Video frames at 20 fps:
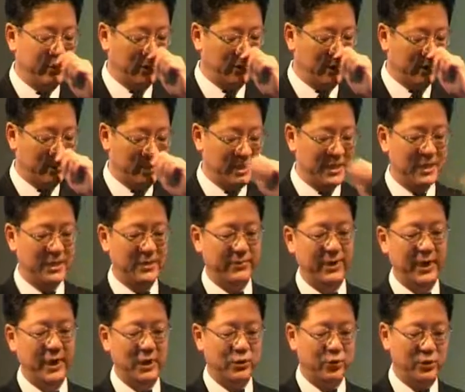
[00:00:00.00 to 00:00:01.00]

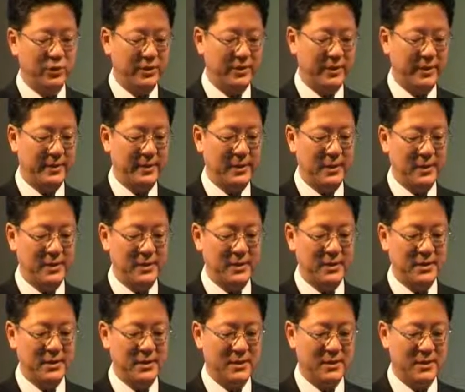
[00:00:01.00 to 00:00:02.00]
receive the eculizumab.
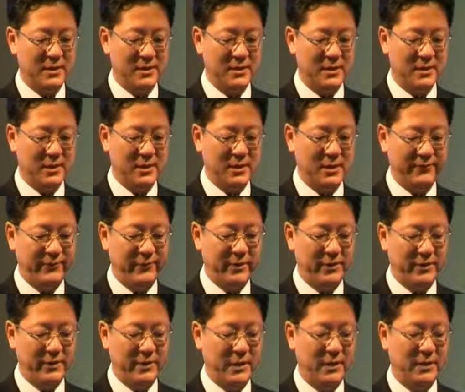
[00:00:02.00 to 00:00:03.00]
This is a
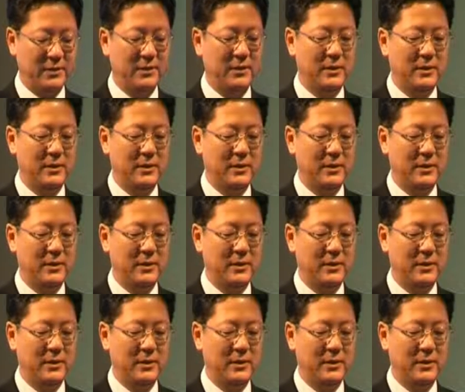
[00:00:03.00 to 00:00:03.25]
significantly